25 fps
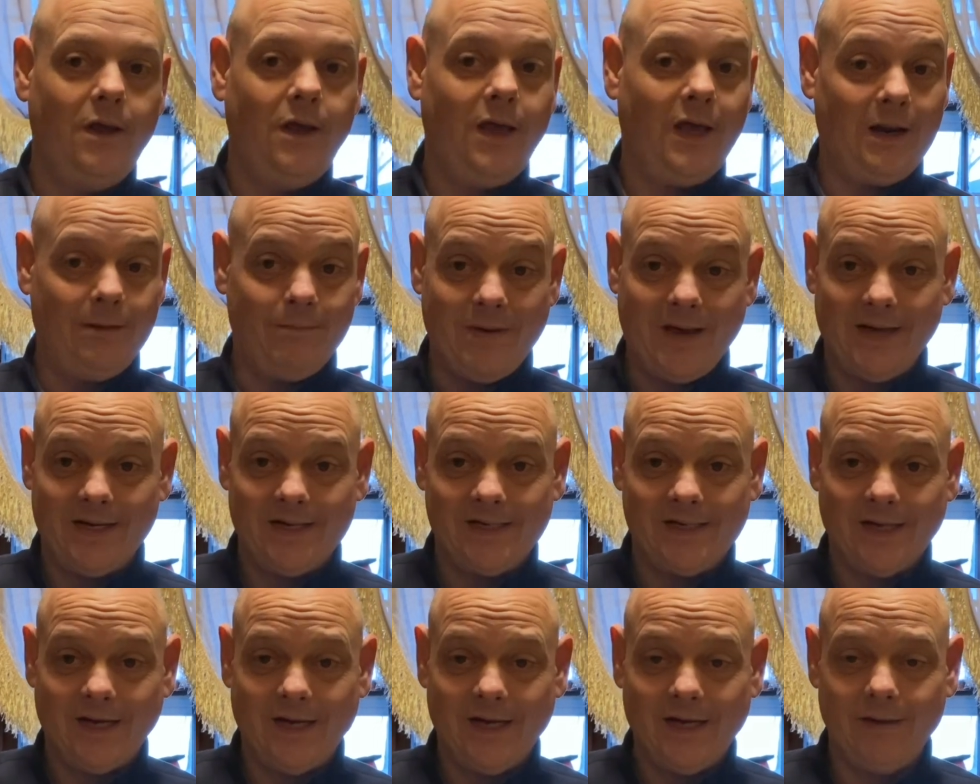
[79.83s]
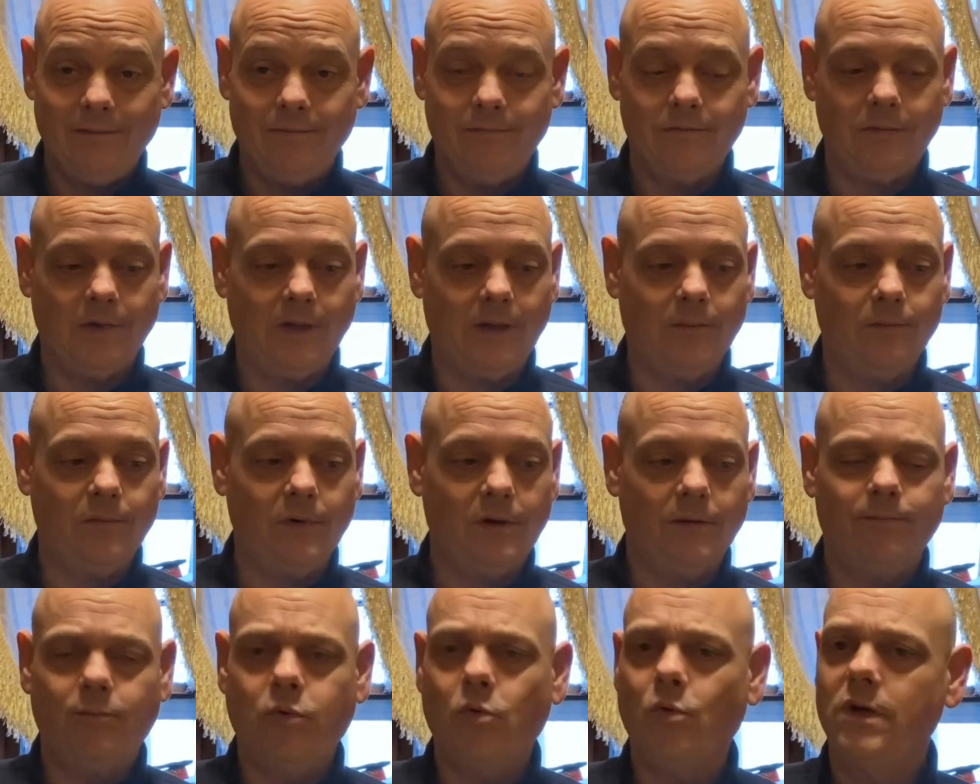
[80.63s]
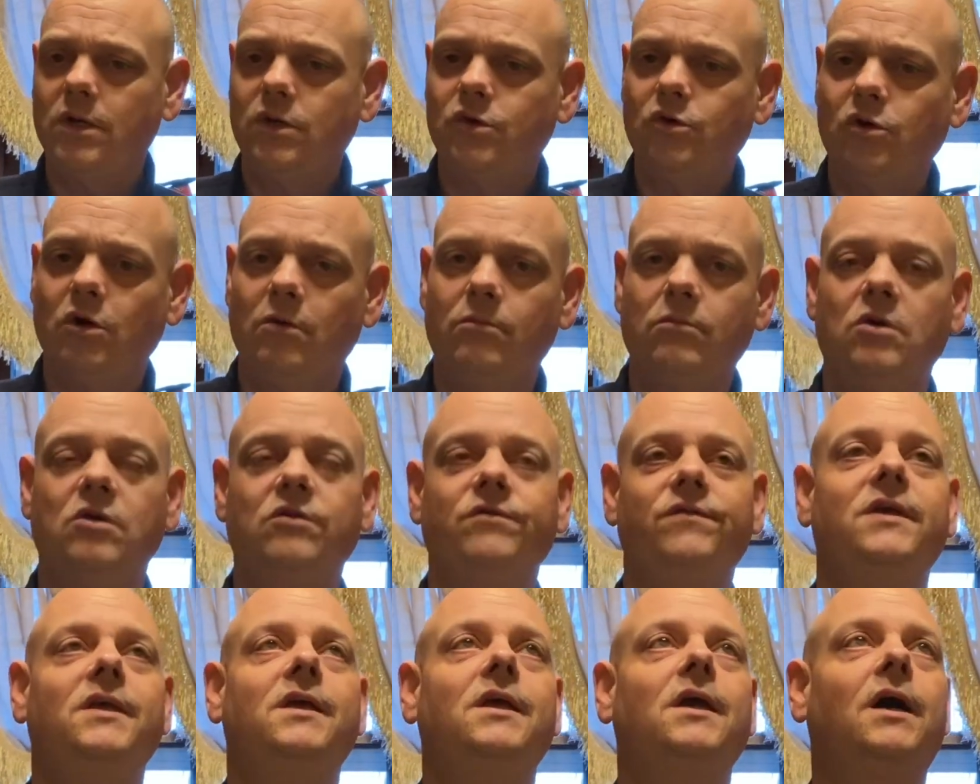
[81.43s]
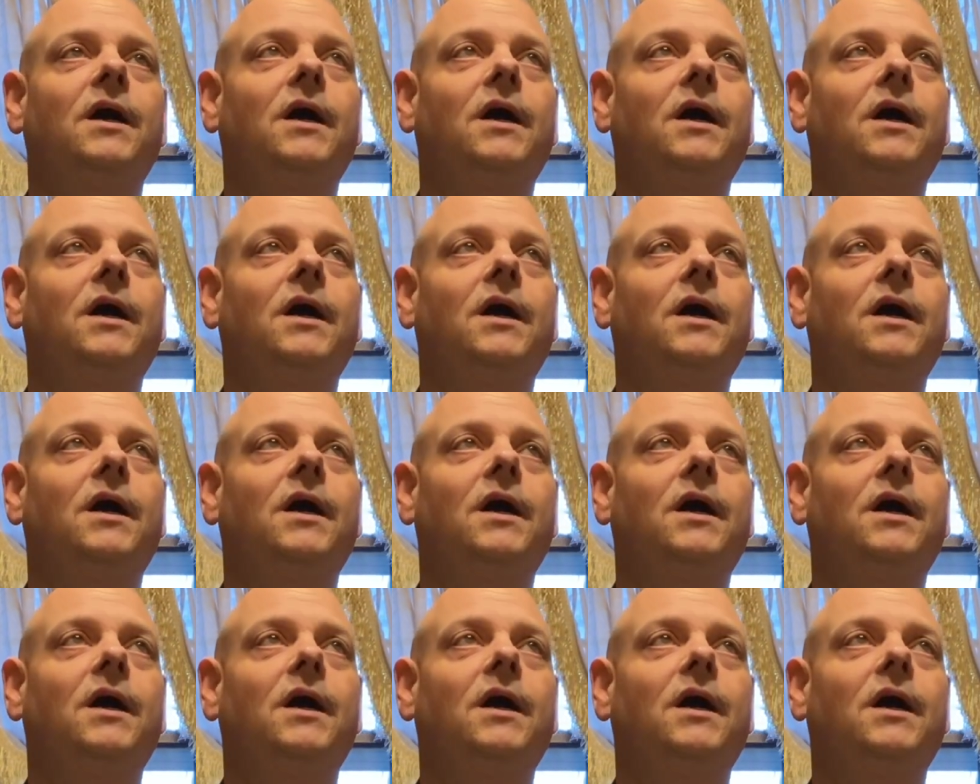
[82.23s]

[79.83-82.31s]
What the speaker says: in a bad time. I'm going to point to a movie.